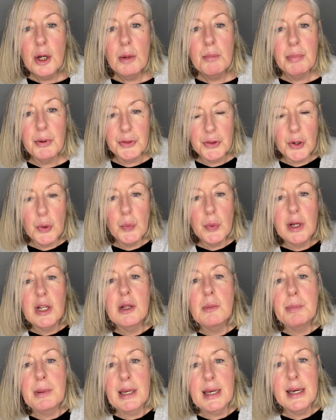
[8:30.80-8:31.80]
But there will
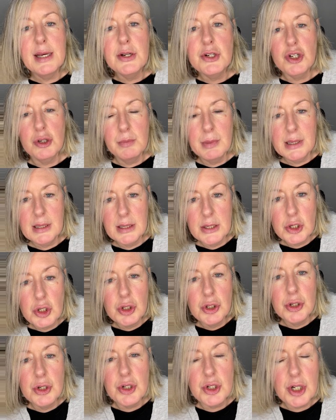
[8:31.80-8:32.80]
be intermittent
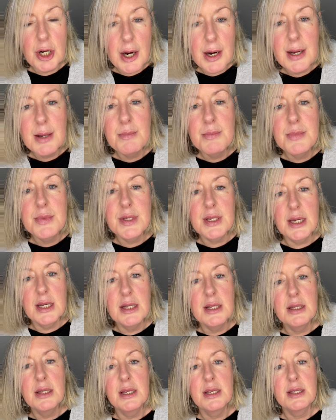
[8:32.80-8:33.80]
good times
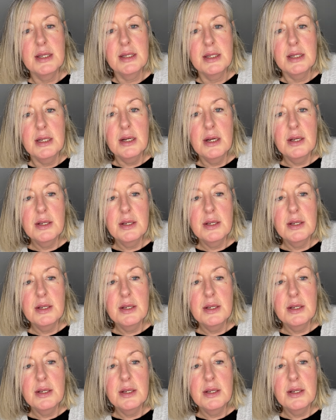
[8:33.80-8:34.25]
in this